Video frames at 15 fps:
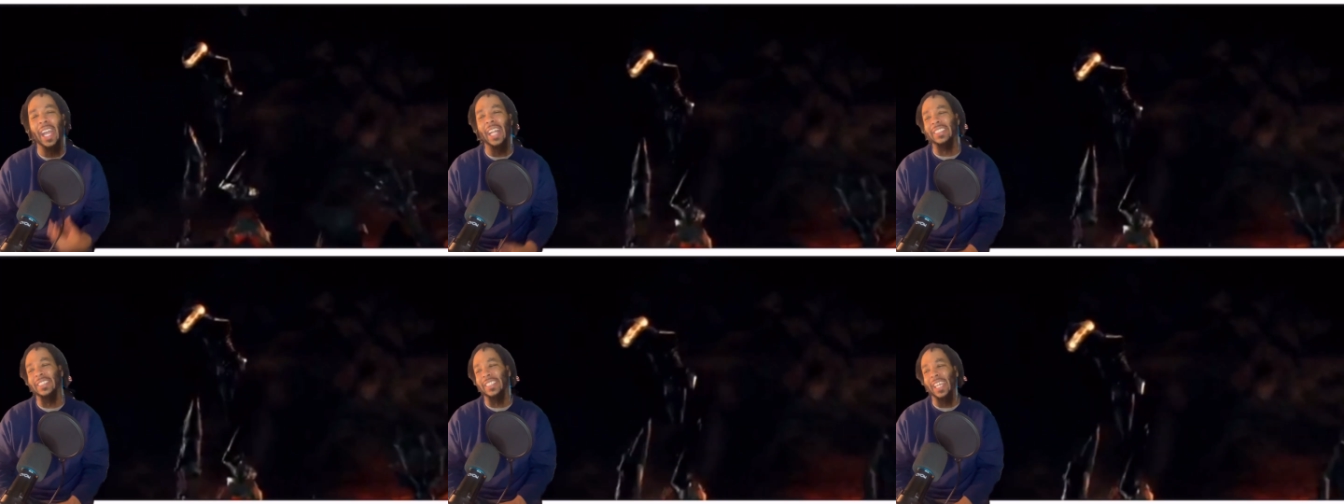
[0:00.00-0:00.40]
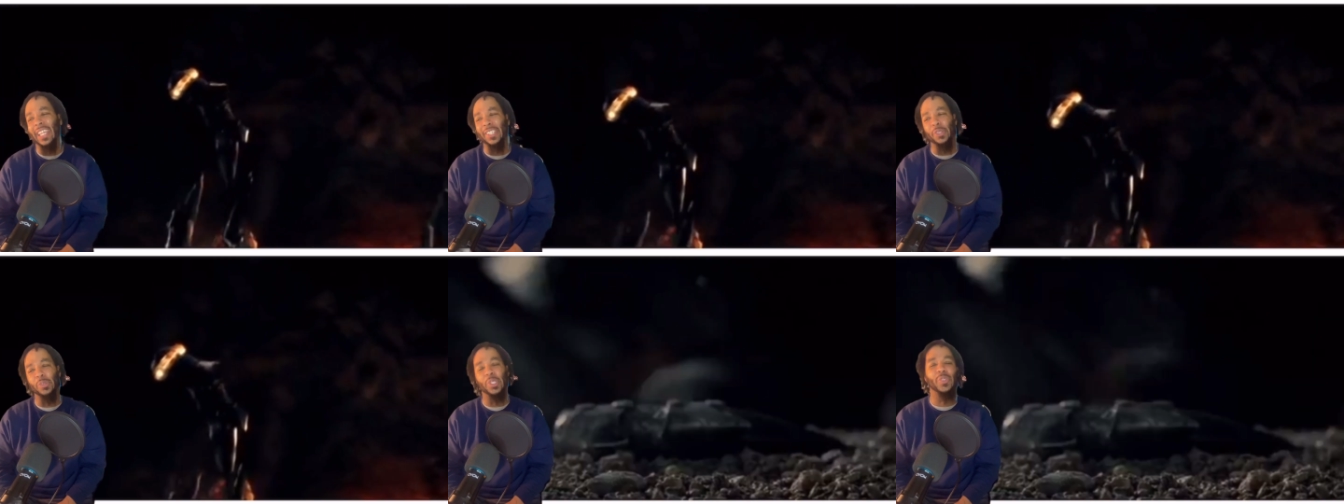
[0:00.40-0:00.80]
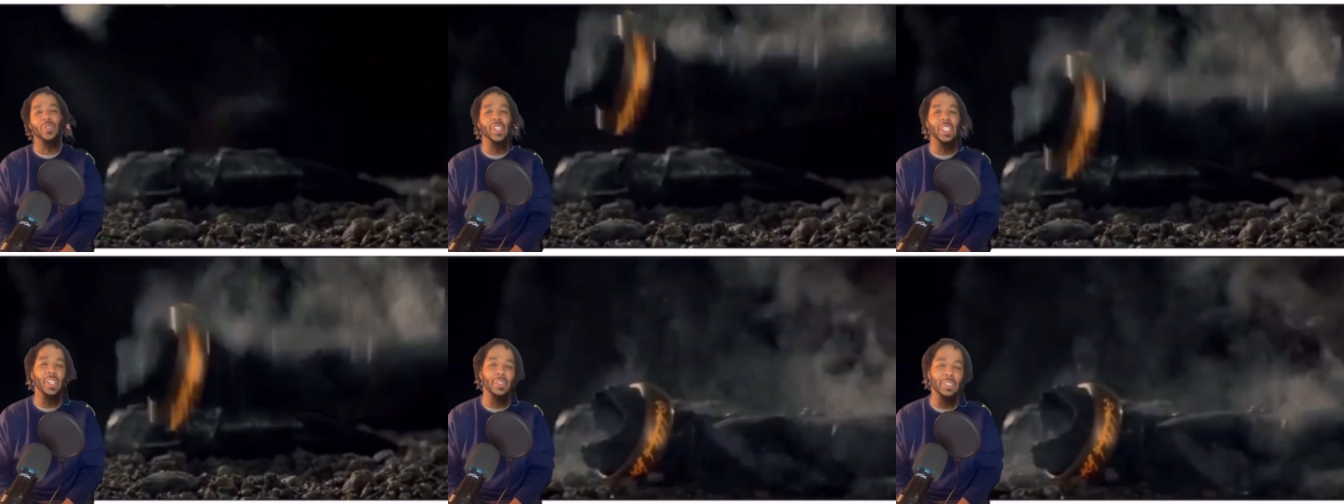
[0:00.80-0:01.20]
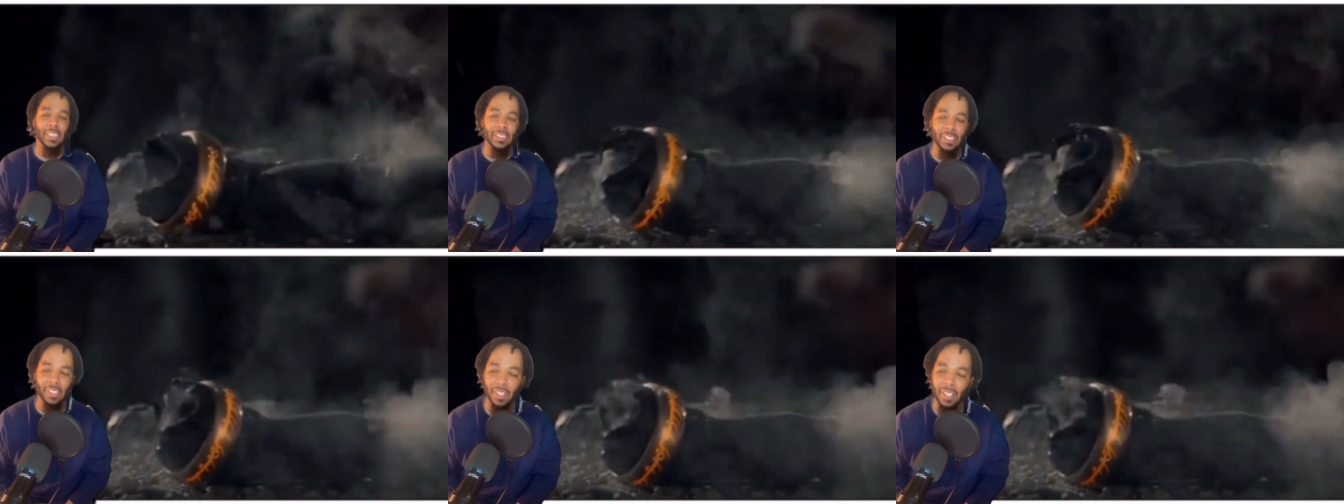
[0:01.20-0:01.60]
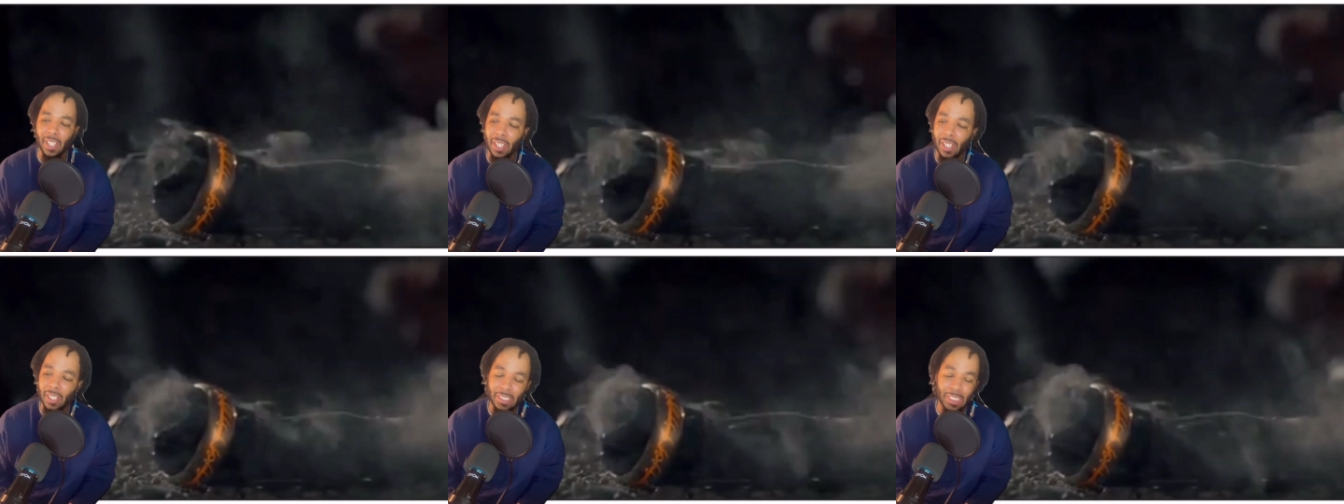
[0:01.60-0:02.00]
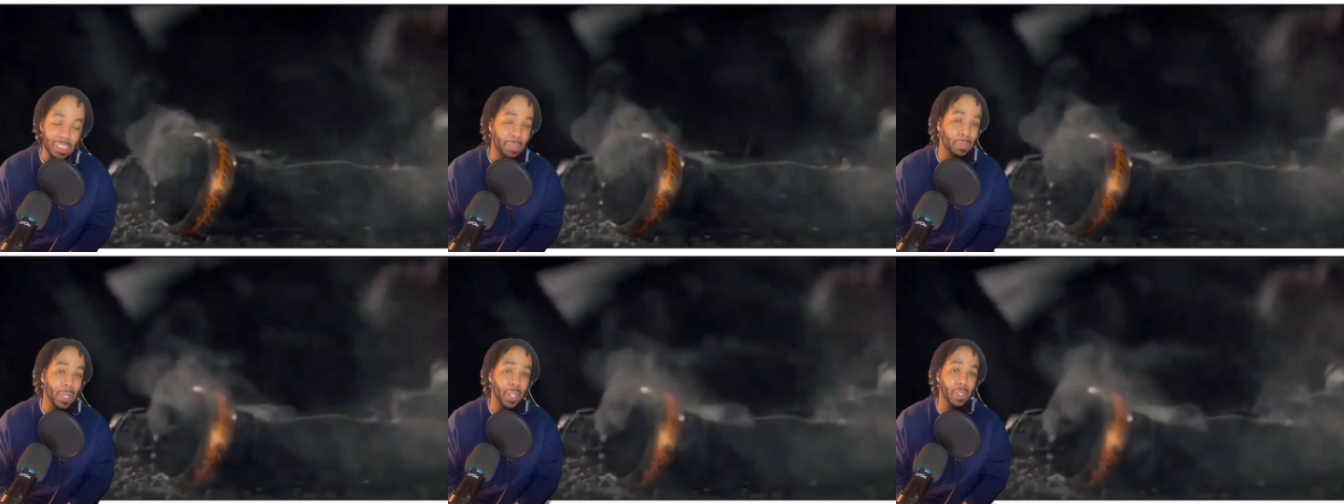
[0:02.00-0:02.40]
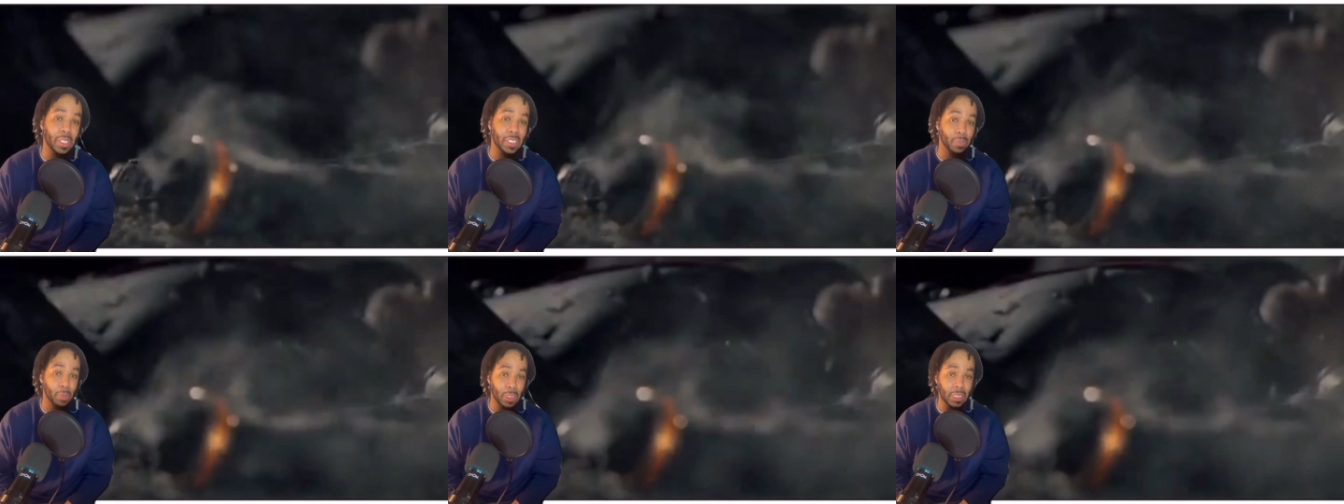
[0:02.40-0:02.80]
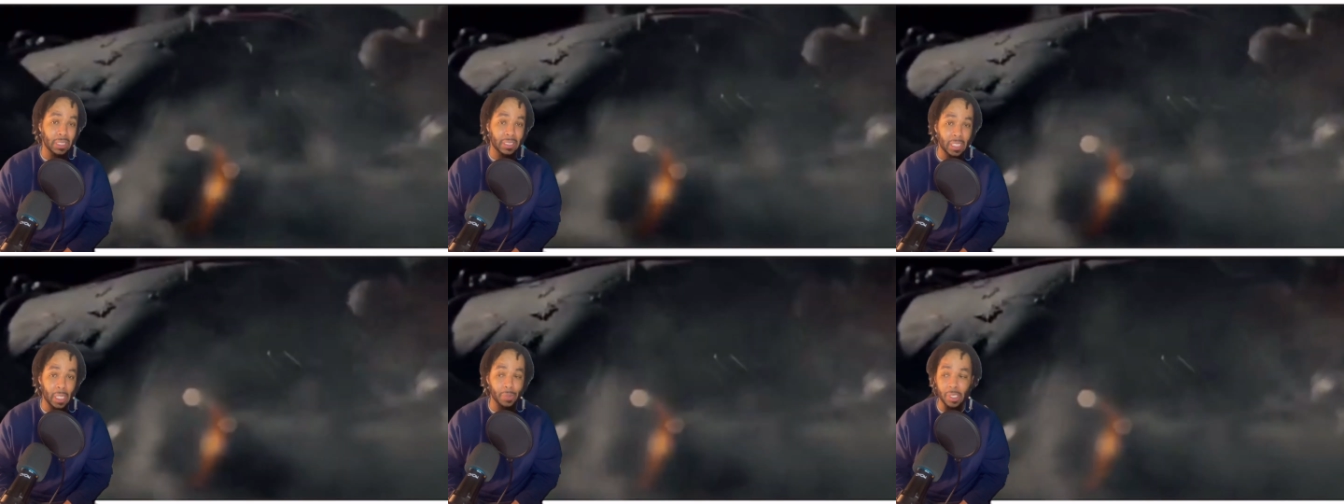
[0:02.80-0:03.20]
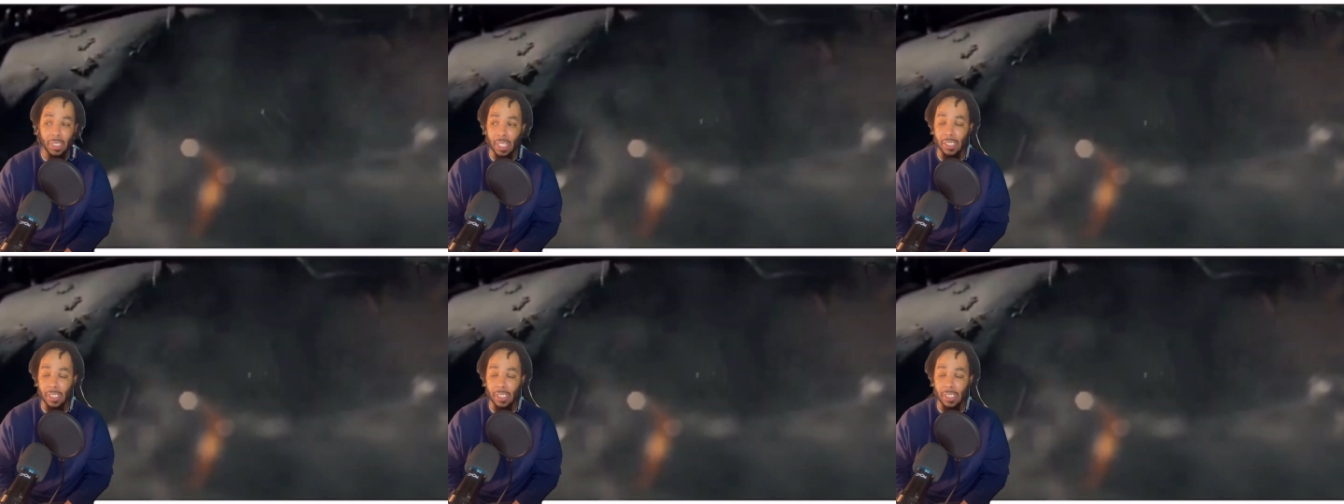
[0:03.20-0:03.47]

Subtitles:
I just had to do this video just to dispel this misconception that